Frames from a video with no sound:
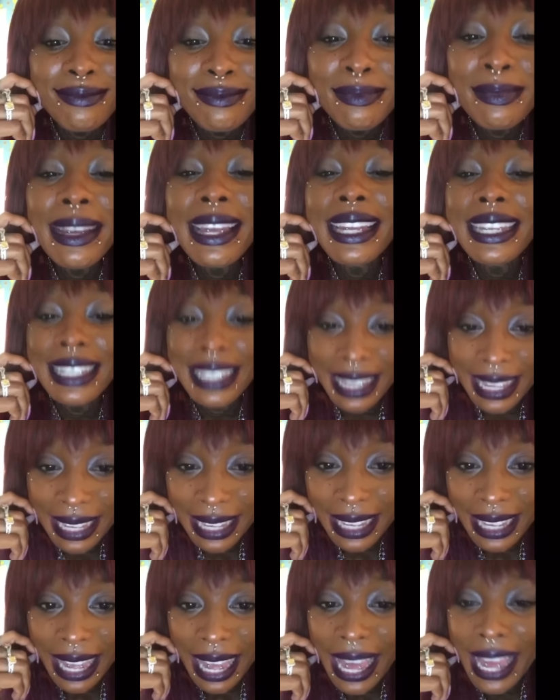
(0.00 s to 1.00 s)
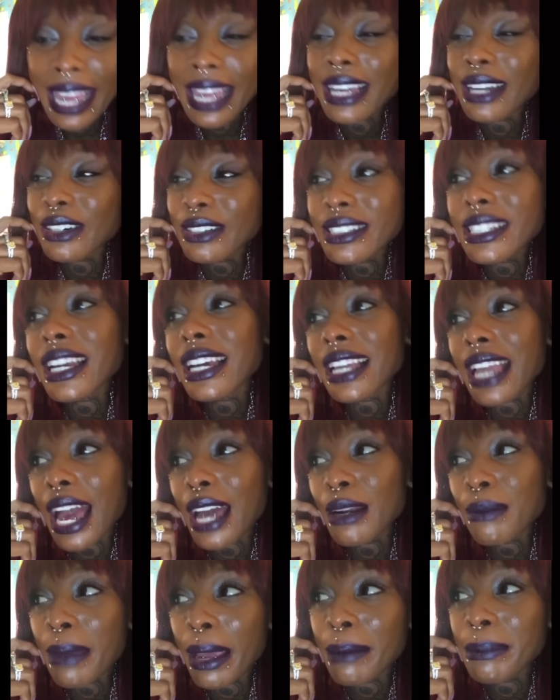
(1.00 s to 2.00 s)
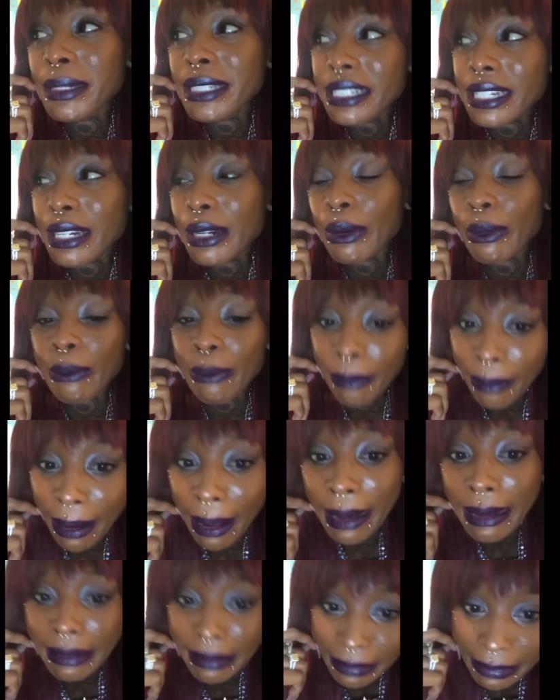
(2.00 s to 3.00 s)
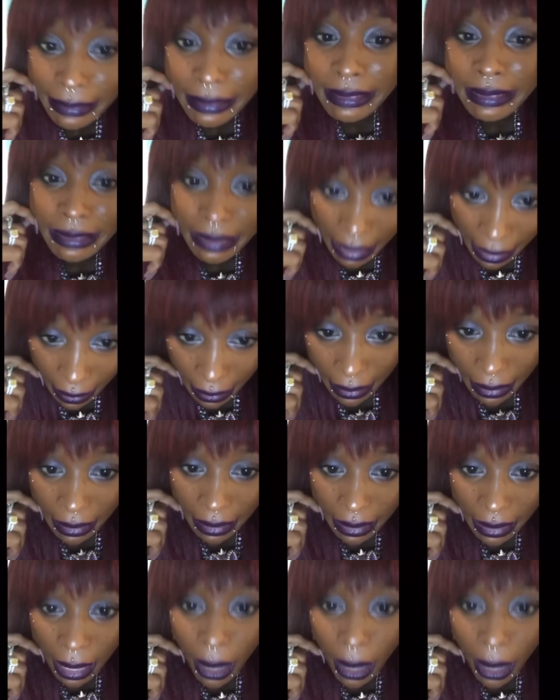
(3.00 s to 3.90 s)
But yeah, I ain't gonna tell y'all the baby gender right this second.